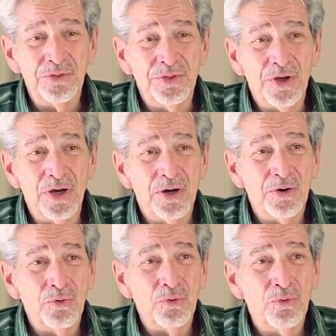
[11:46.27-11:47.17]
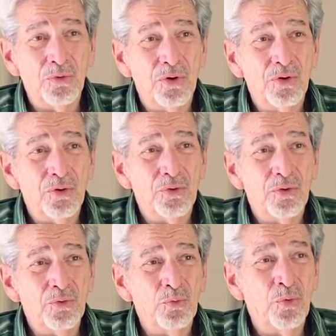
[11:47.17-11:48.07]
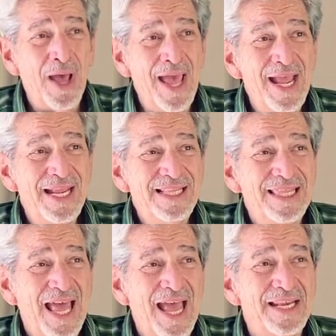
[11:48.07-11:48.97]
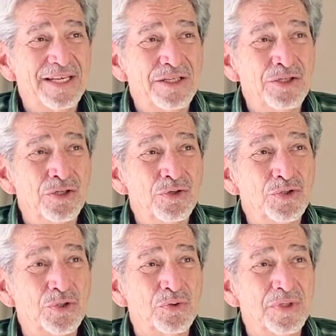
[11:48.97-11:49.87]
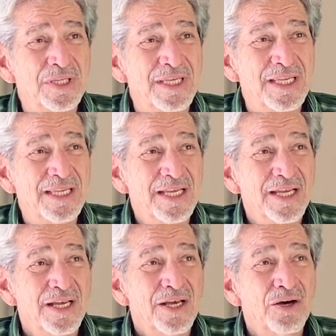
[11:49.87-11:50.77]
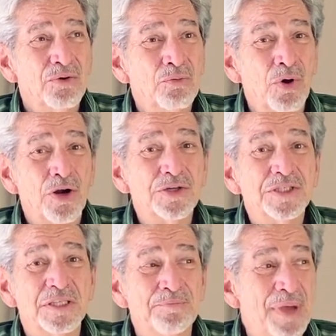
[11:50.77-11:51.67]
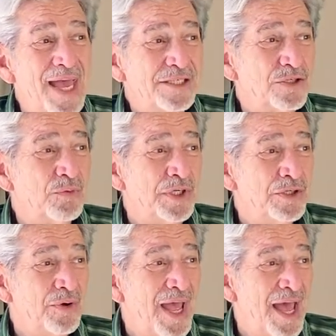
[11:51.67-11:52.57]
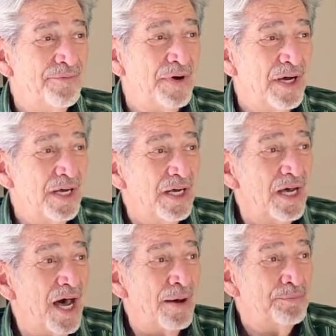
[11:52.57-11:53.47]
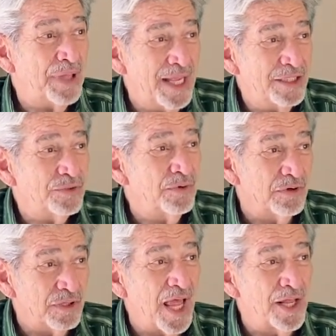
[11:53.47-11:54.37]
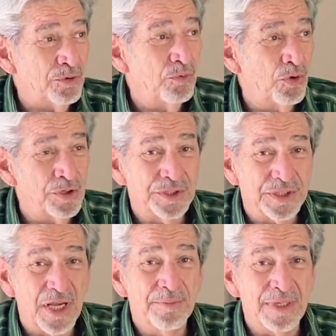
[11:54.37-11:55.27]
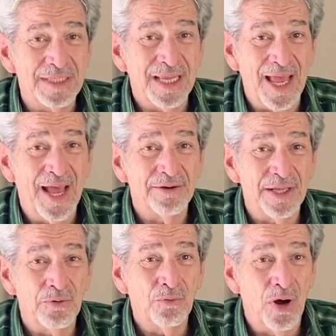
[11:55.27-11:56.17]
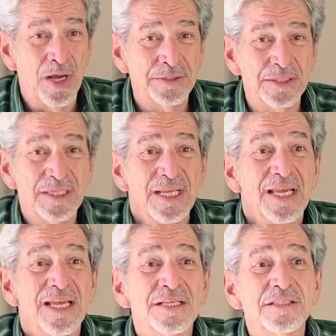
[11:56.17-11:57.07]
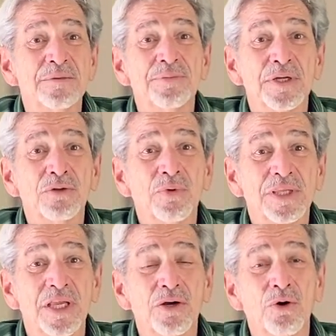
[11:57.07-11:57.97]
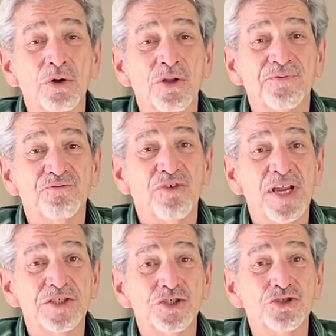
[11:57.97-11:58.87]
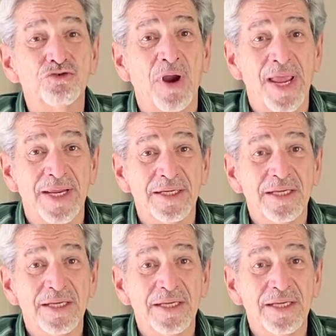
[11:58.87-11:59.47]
the way that usually works the best when you have a place where a lot of water is coming down at once is to build what they call a French drain.